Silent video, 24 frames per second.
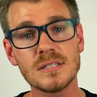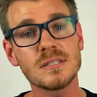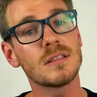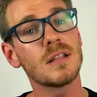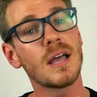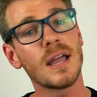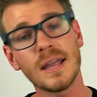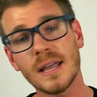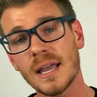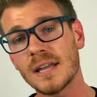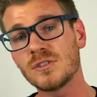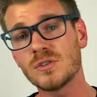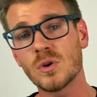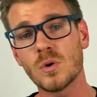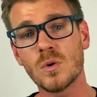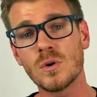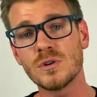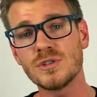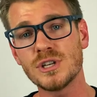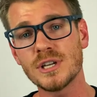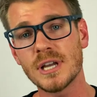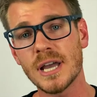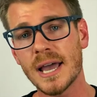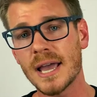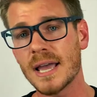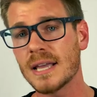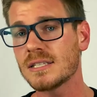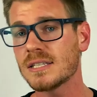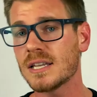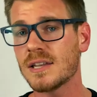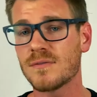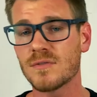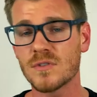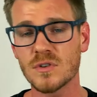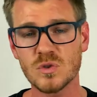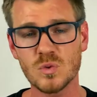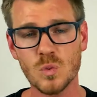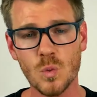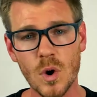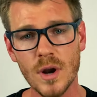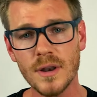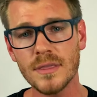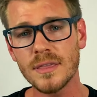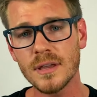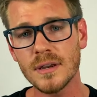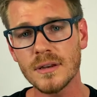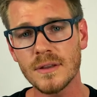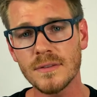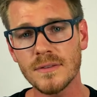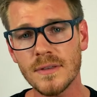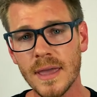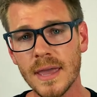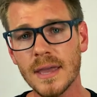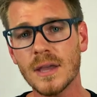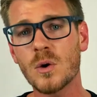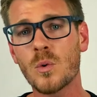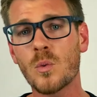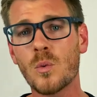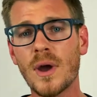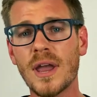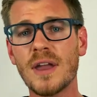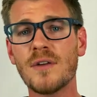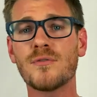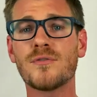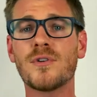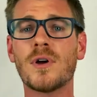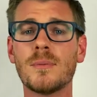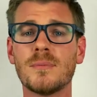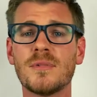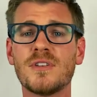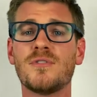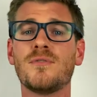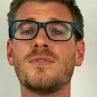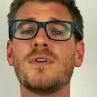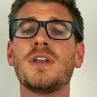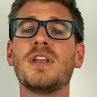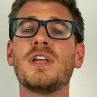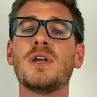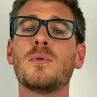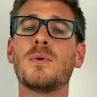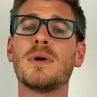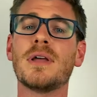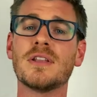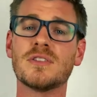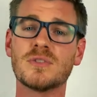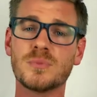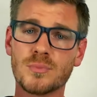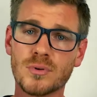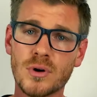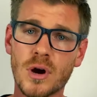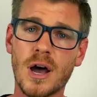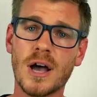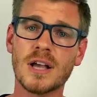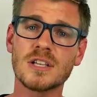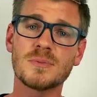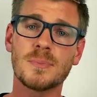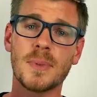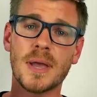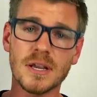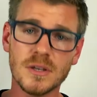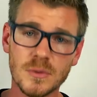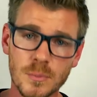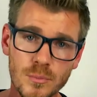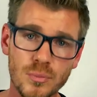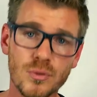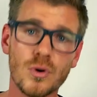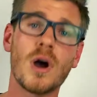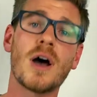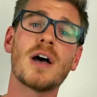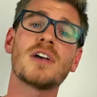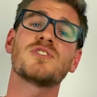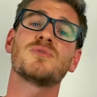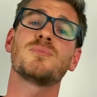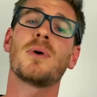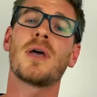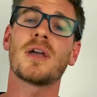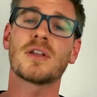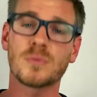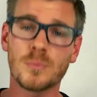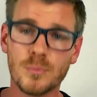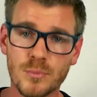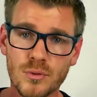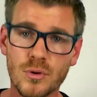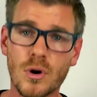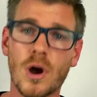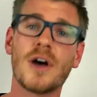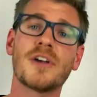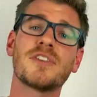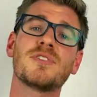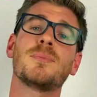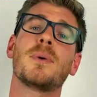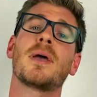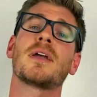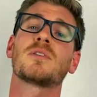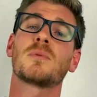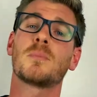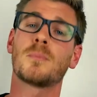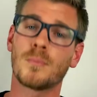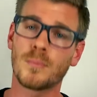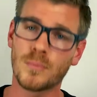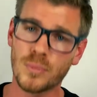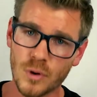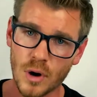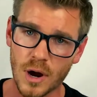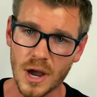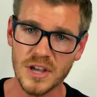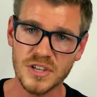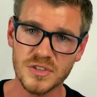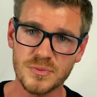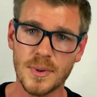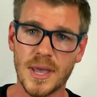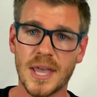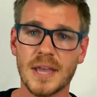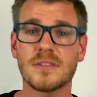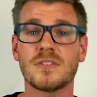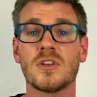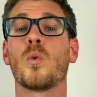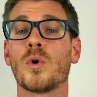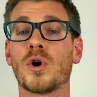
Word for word: Like I told you guys, if there's one thing to take away from this video, it's prospect, prospect, prospect, prospect.